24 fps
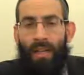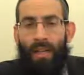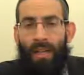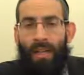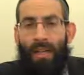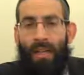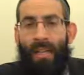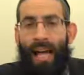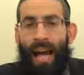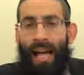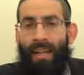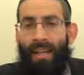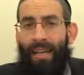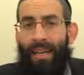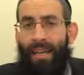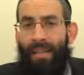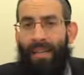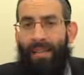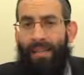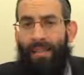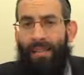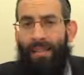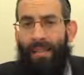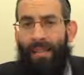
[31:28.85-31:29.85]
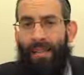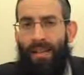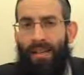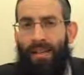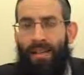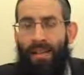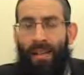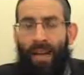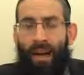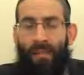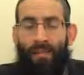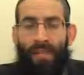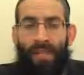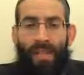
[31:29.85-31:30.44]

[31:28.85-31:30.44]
in that case, it's enough